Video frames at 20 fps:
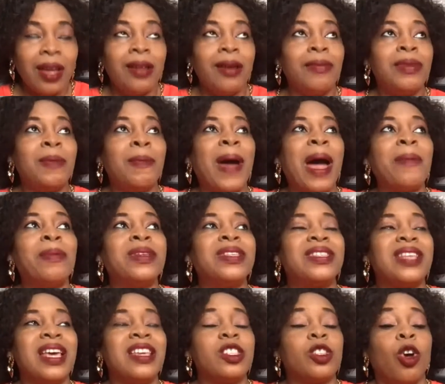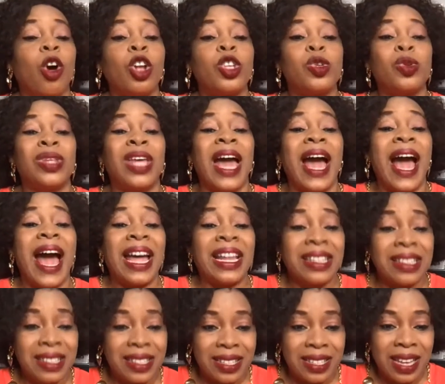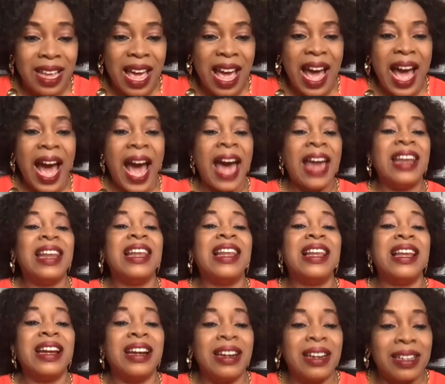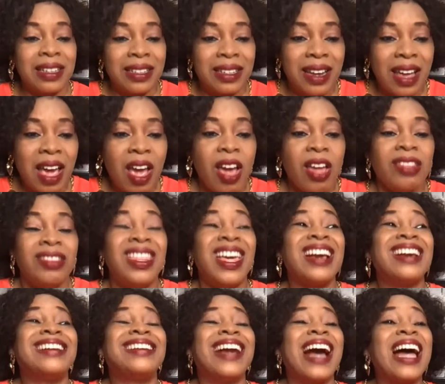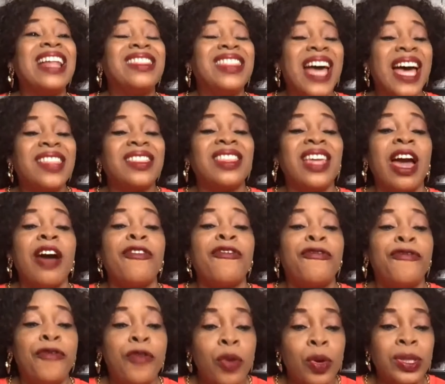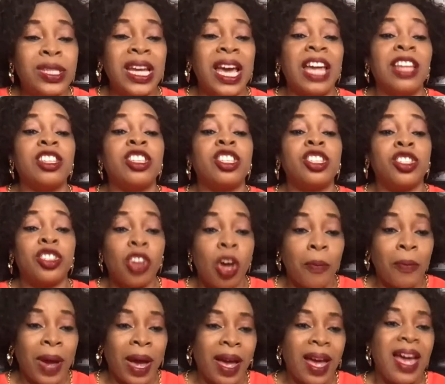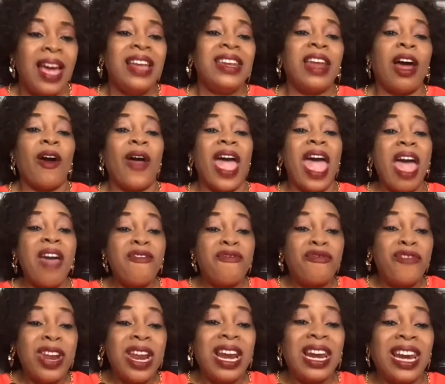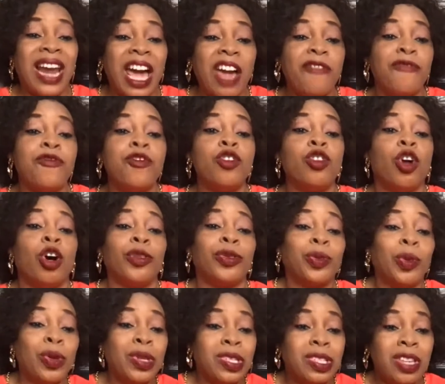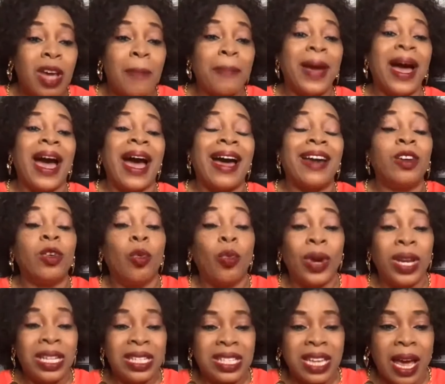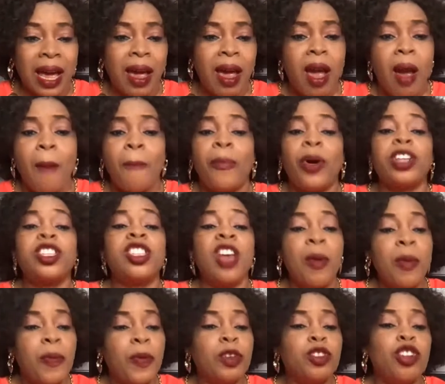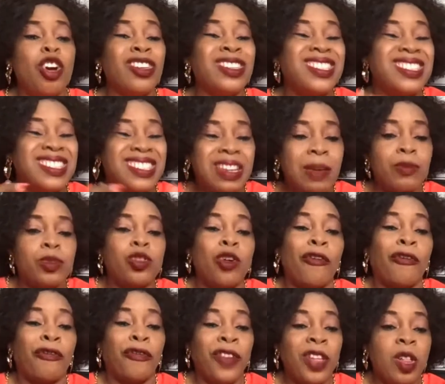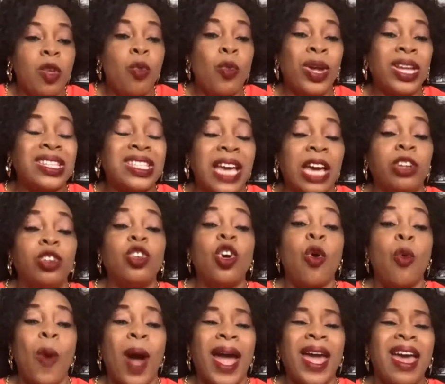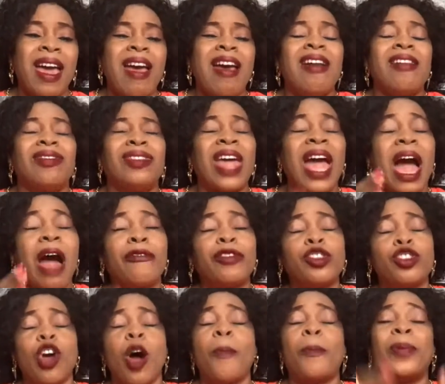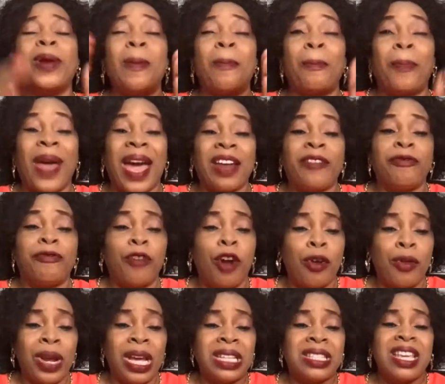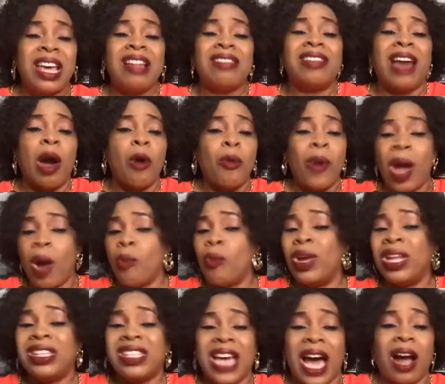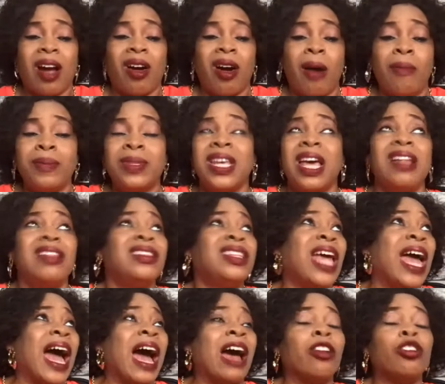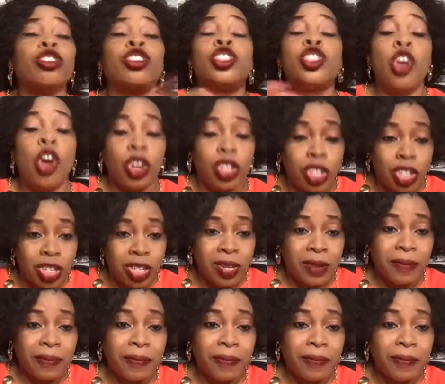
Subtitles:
The Bible says, go to the ants and learn. They gather their food in summer. Now, every life will go through summer and winter, but some people don't seem to feel winter. You know why? They have so prepared for it that when winter comes, they are untouched.